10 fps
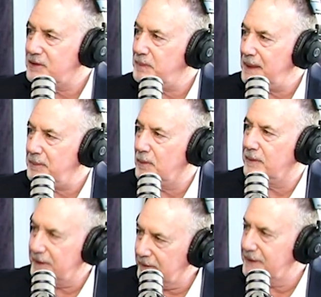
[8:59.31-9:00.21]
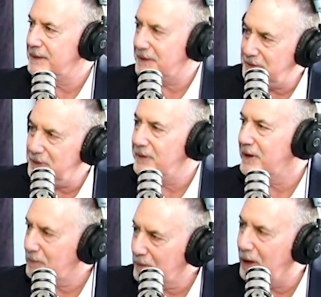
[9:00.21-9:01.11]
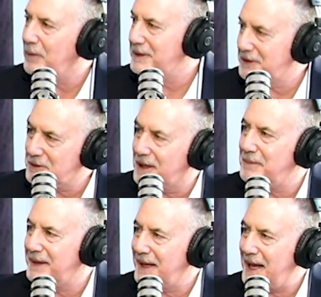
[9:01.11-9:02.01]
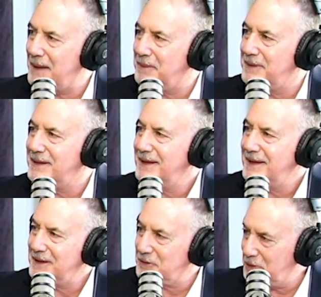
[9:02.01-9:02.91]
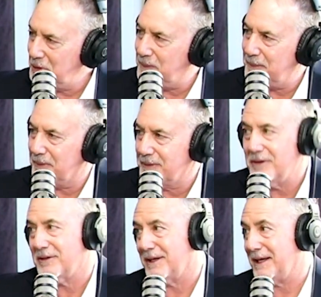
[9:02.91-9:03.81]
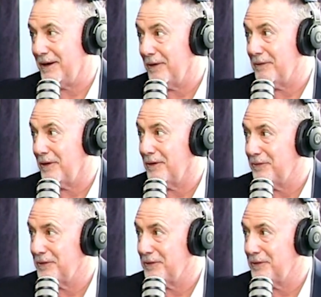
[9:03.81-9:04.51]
people, and they're in the canoe, they're rowing, they're trying to make it happen. And there's 2 people, they're just kind of along for the